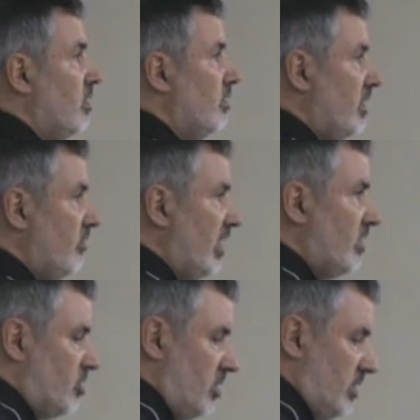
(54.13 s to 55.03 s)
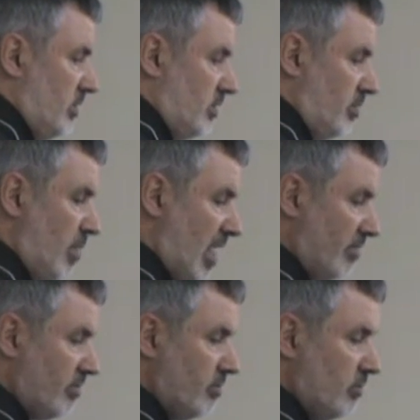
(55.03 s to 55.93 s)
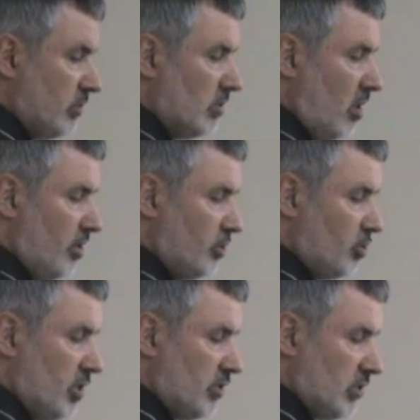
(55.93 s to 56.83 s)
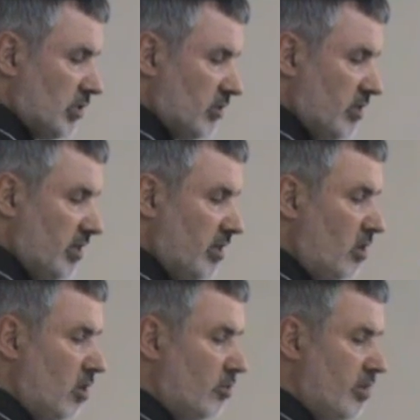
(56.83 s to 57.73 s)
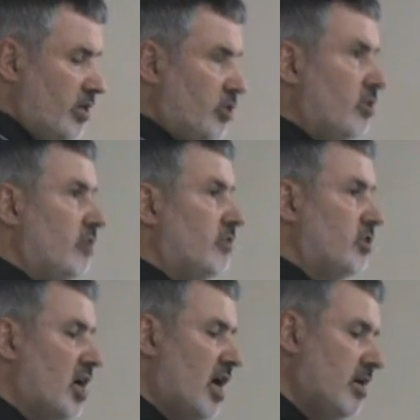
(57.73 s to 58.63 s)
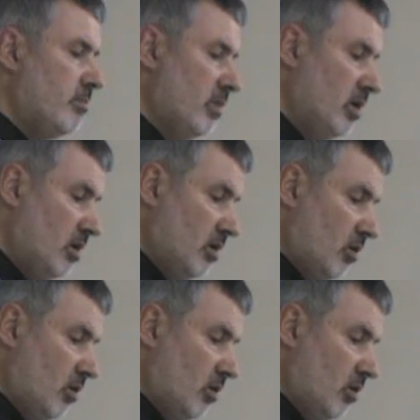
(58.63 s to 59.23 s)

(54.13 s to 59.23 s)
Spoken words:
The evangelist Matthew saw in Jesus the inauguration of a time